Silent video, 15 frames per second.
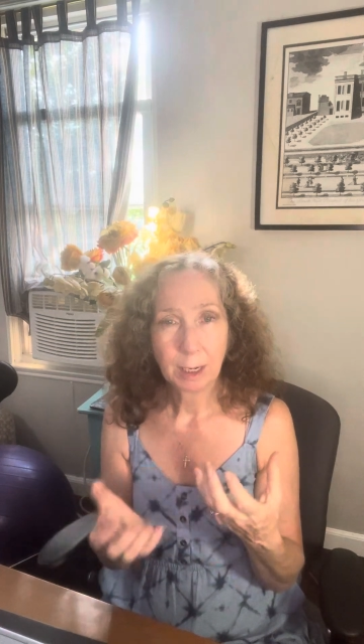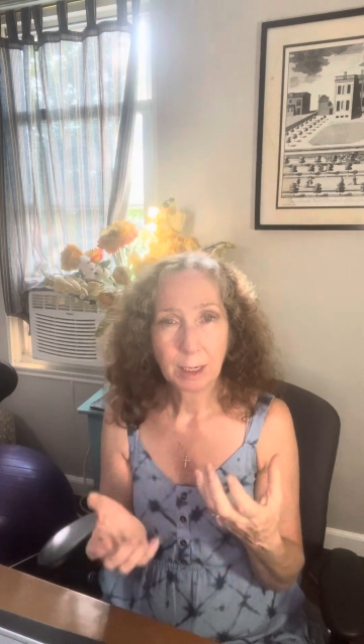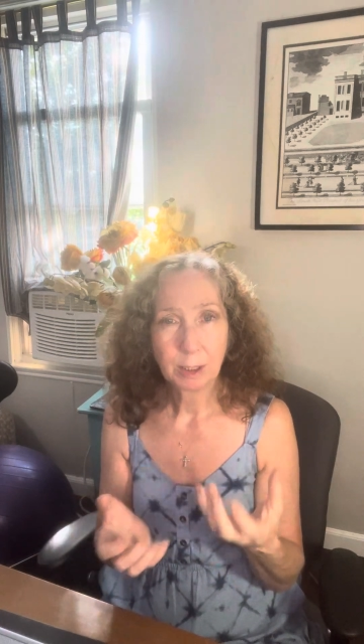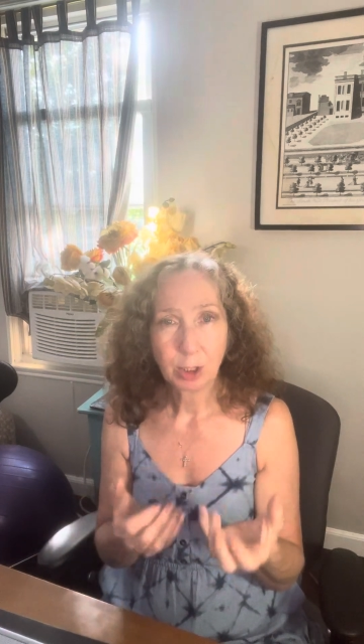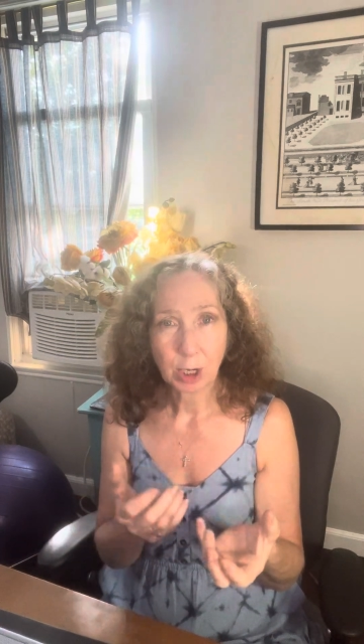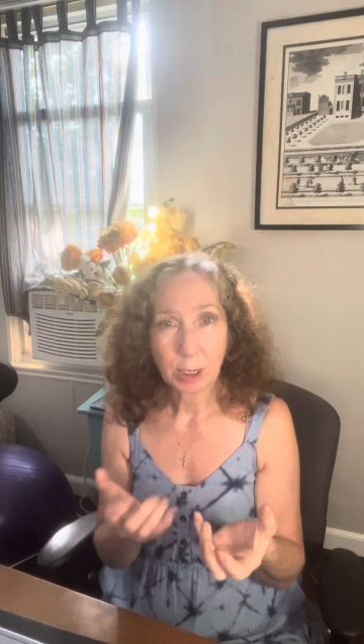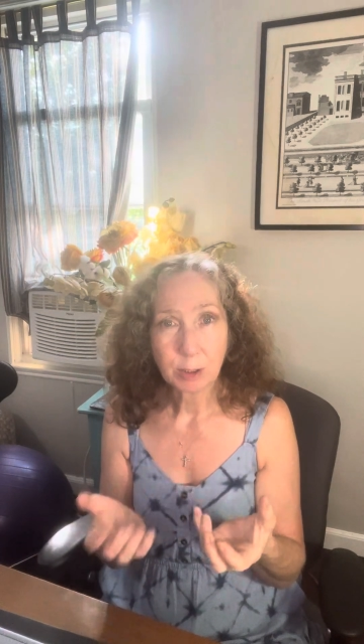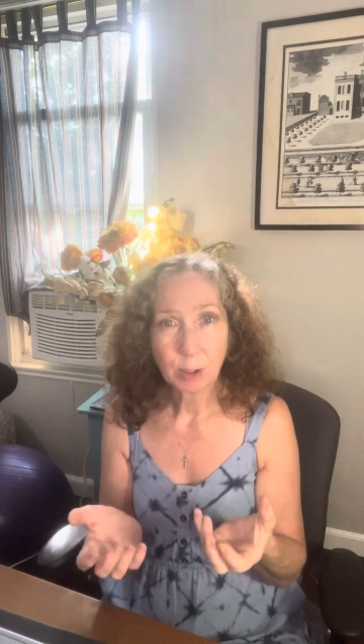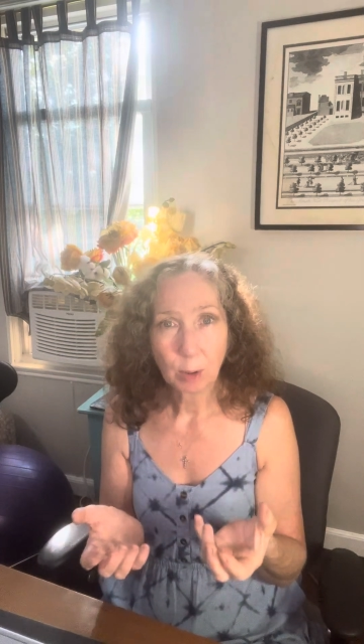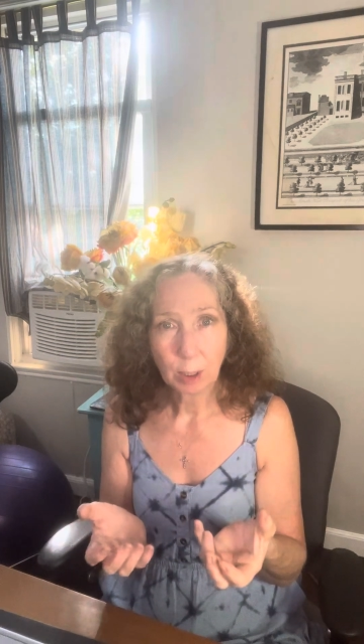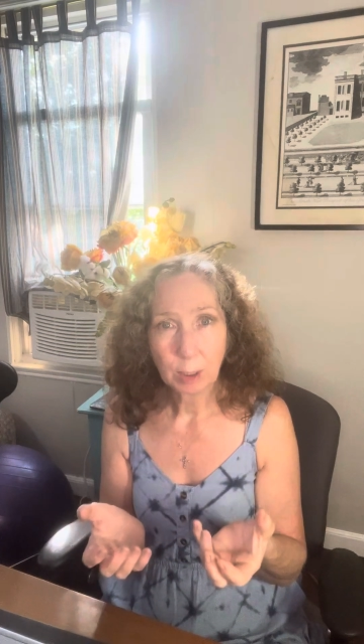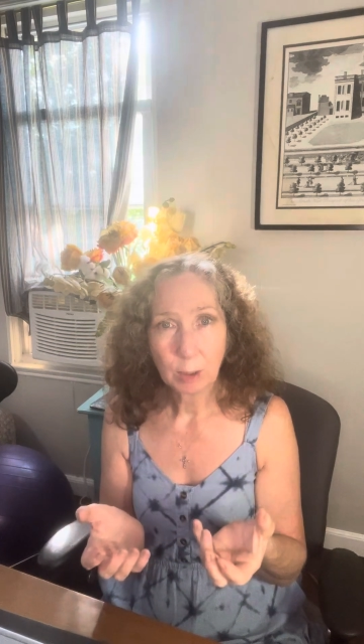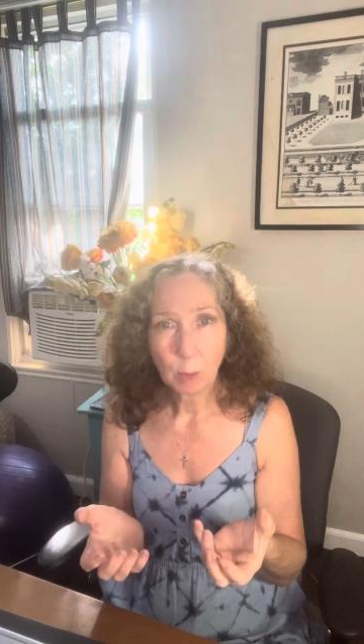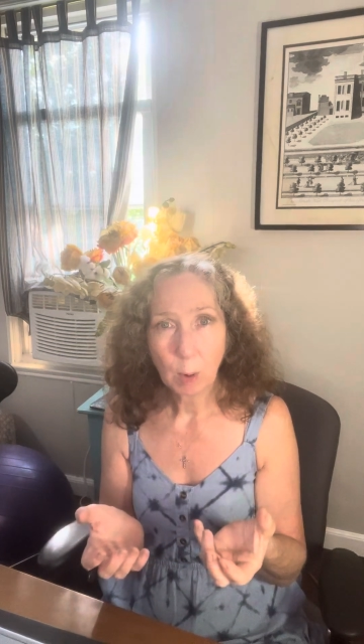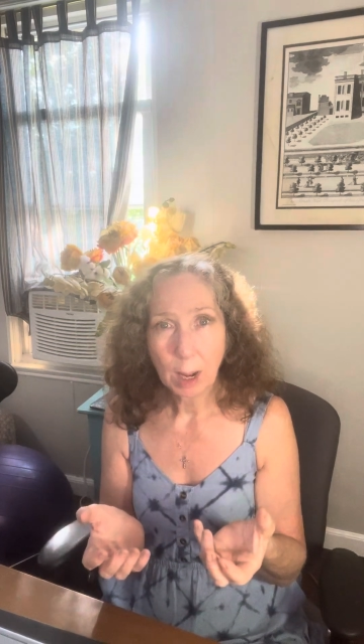gentle
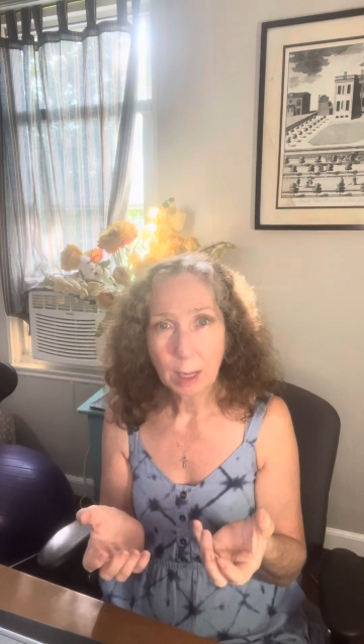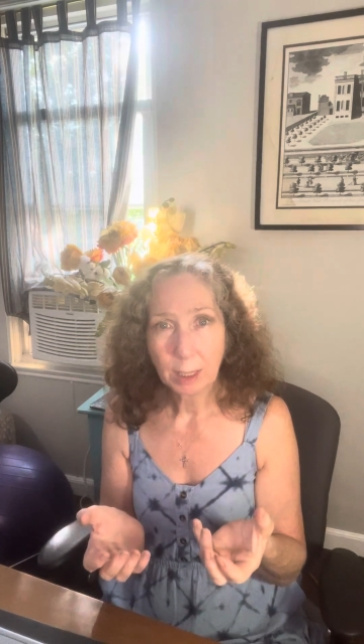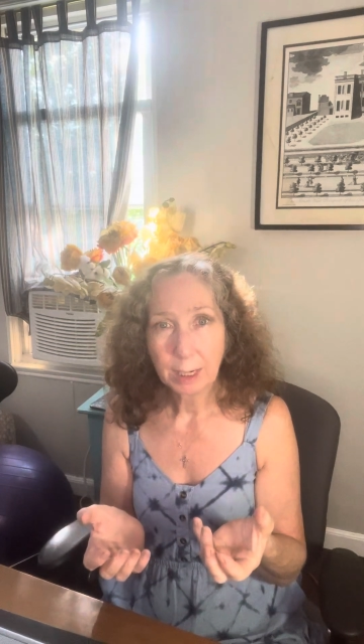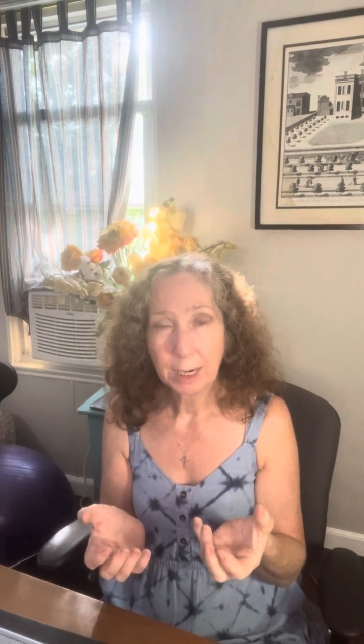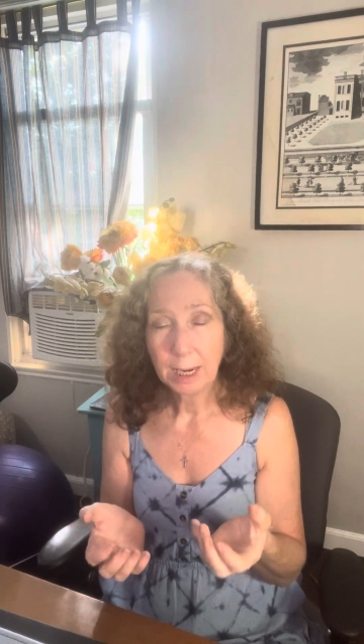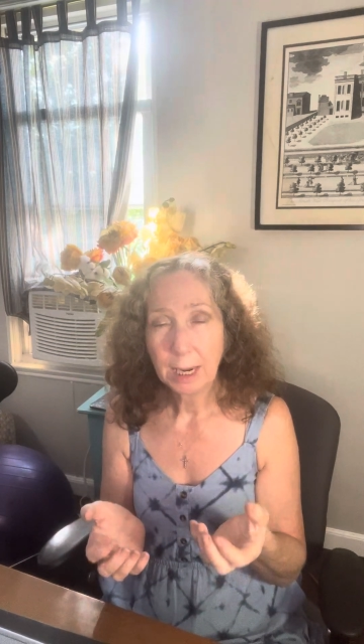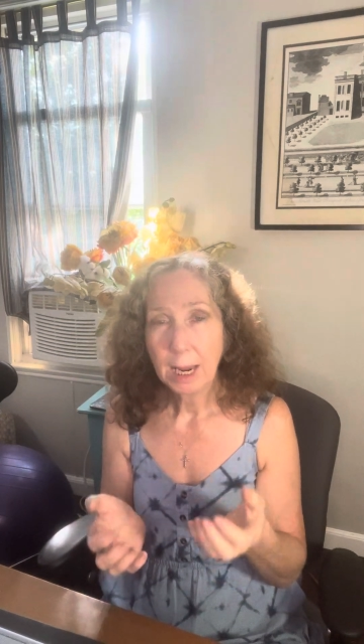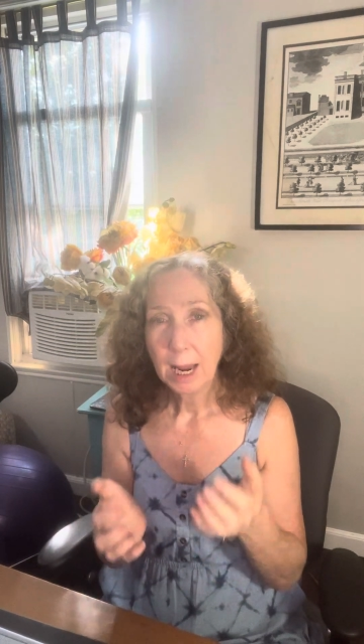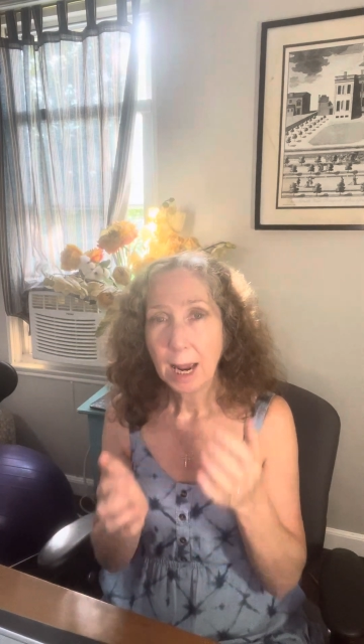in quality,